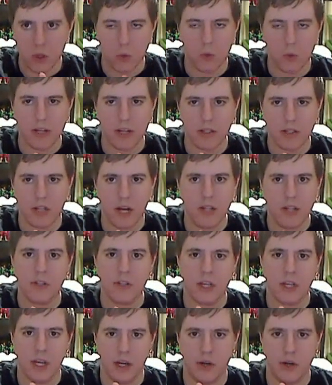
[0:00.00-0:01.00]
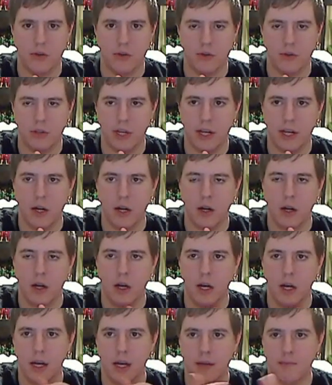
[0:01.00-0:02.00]
with tons of characters there,
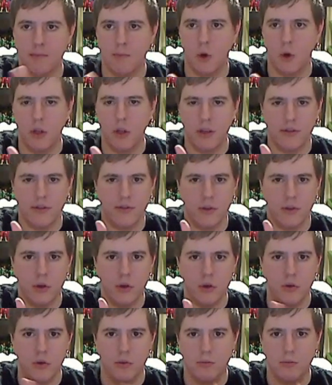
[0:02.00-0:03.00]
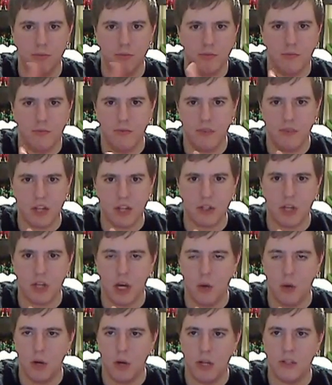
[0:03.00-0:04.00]
um, only a few fleshed
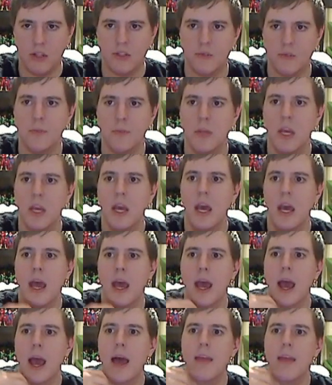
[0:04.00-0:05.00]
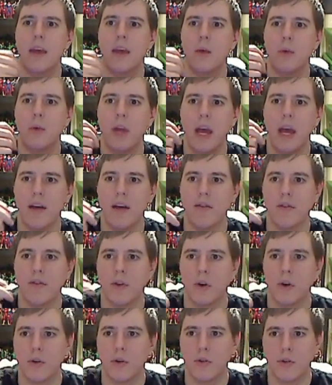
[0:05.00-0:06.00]
out ones. And then we have
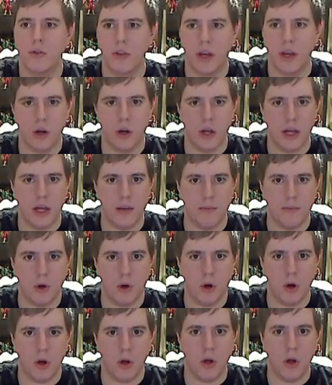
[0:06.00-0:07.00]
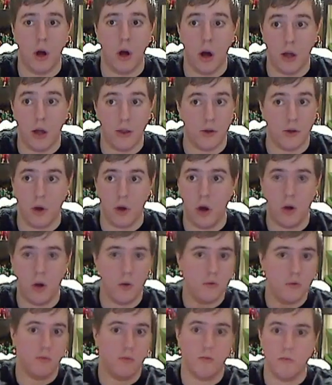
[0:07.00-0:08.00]
Daryl and Merle on their
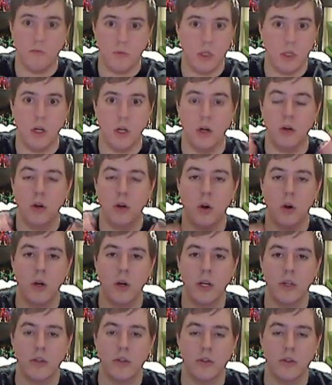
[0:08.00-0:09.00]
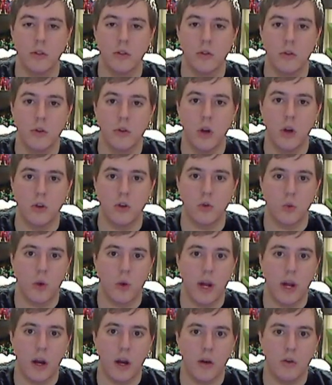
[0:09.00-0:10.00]
own, you know, going to who knows
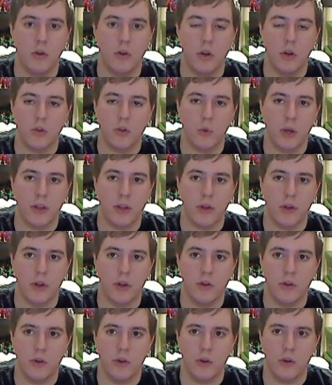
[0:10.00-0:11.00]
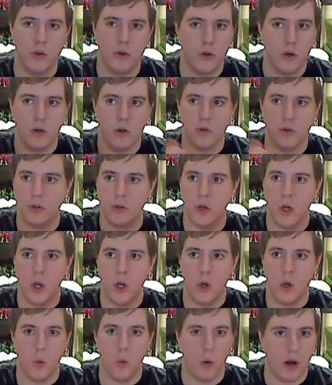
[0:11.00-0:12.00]
where, who knows what they're going to do, who knows
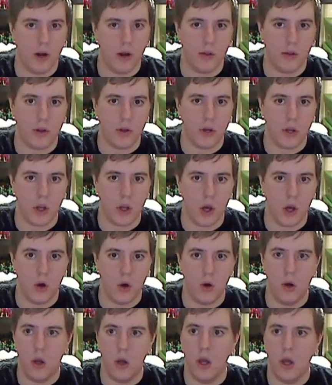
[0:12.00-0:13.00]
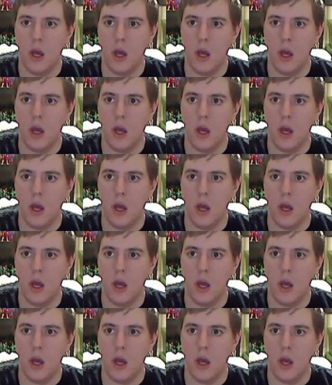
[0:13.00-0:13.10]
where they're going to go.